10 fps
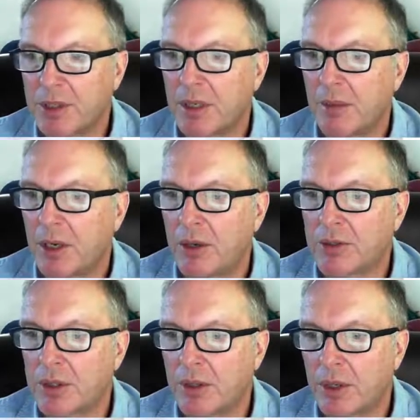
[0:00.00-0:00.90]
Here's the
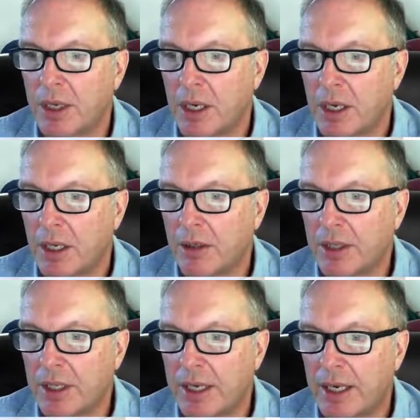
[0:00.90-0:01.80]
bathroom in the same
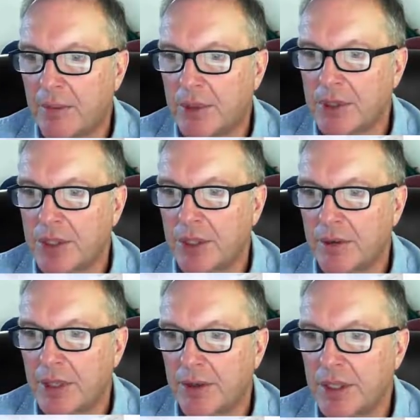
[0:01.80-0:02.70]
house, and look
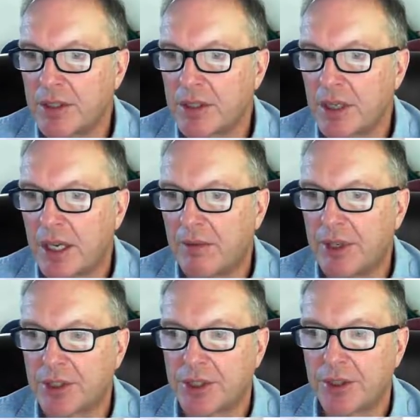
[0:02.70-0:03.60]
at the cabinets
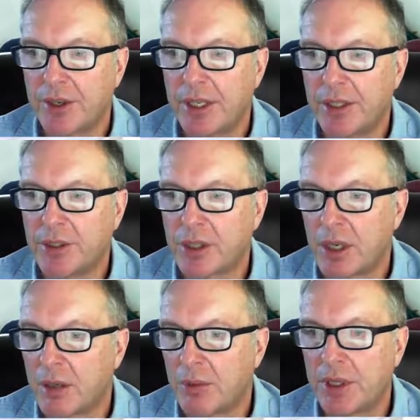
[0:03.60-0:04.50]
here. Now these have
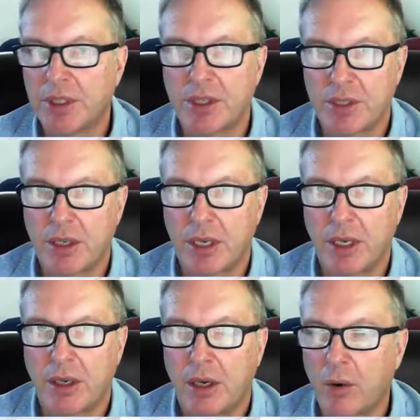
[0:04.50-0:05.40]
an exterior hinge,
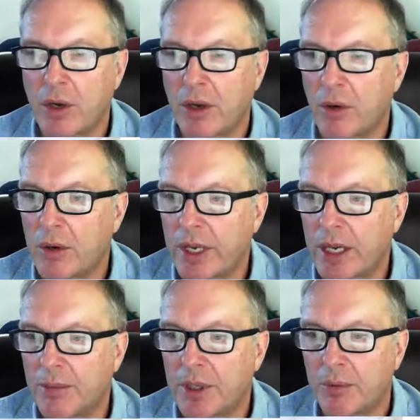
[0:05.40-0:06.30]
but this is
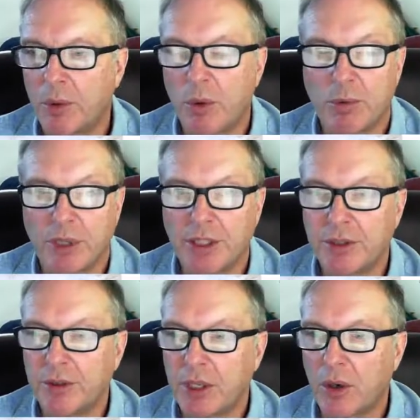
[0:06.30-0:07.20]
an oak
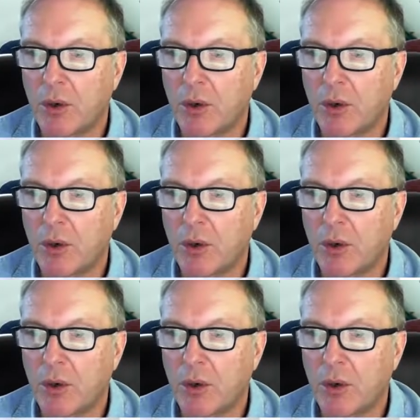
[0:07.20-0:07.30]
cabinet.